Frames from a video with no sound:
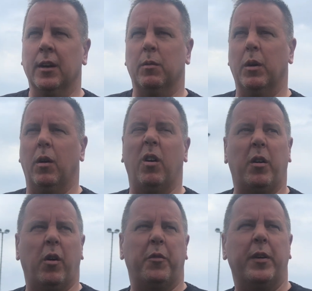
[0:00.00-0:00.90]

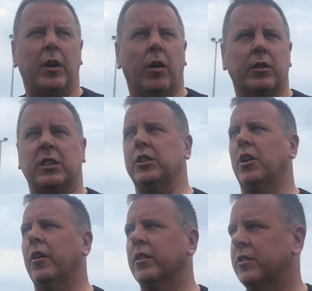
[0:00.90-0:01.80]
I think our
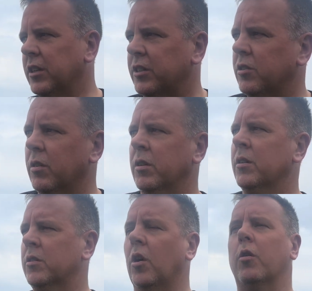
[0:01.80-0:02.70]
desire has just got
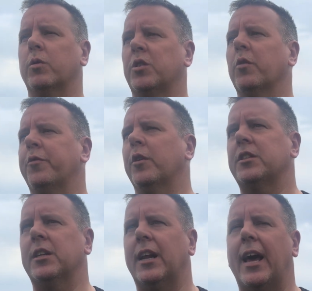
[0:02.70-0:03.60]
a result for us
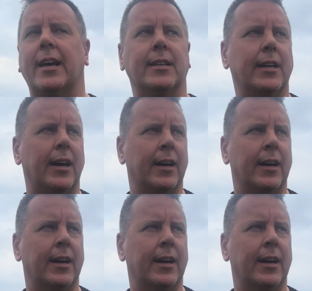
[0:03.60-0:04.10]
today, and